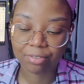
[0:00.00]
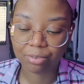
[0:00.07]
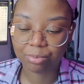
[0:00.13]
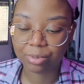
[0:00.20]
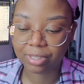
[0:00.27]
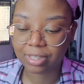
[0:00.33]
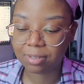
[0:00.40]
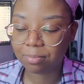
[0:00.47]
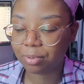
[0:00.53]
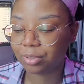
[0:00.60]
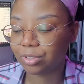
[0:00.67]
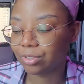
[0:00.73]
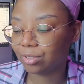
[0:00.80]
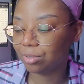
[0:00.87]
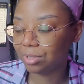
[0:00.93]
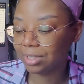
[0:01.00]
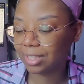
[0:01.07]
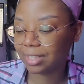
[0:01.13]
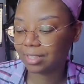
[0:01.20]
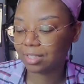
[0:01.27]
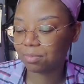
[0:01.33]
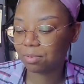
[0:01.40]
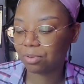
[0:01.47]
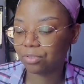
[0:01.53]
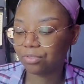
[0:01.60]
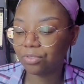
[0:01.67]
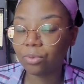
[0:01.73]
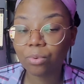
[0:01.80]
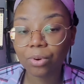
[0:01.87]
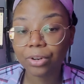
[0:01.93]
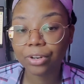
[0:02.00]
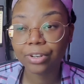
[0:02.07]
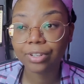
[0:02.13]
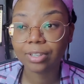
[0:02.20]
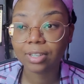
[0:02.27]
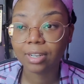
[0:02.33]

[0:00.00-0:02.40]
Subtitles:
really pursued this before,